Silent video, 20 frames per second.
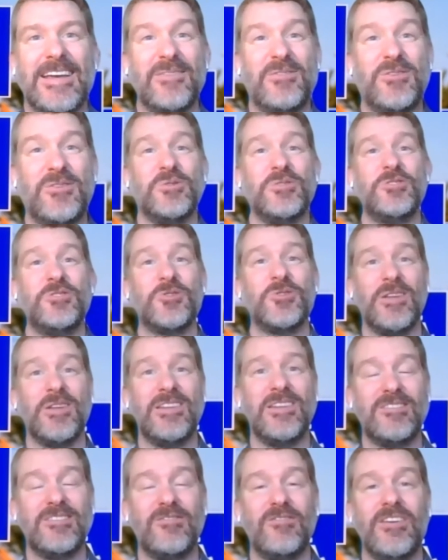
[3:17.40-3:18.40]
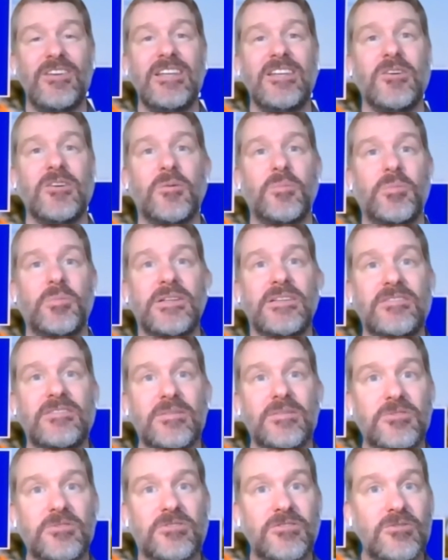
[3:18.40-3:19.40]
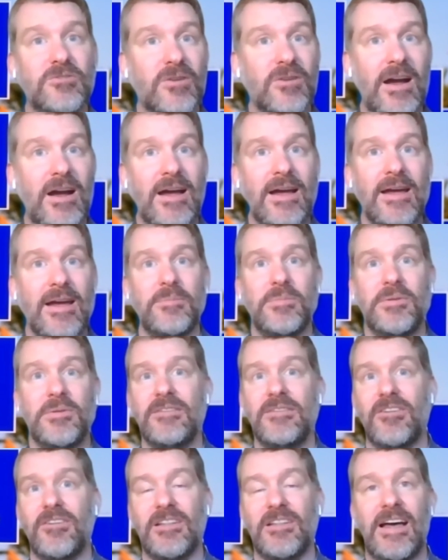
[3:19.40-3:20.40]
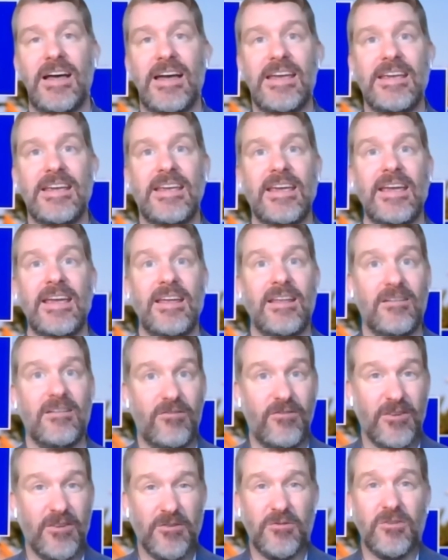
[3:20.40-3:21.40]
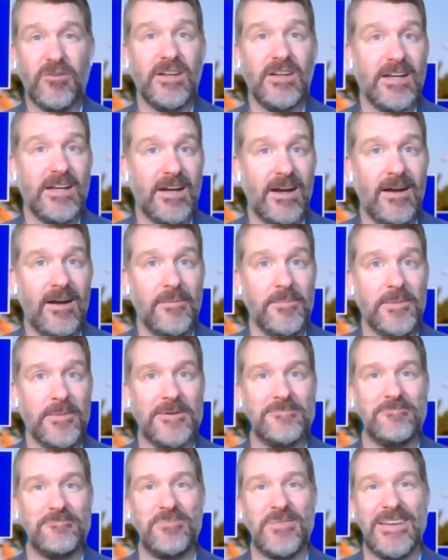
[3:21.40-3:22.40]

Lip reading: If you enjoyed this video, please subscribe, leave a like, and feel free to comment.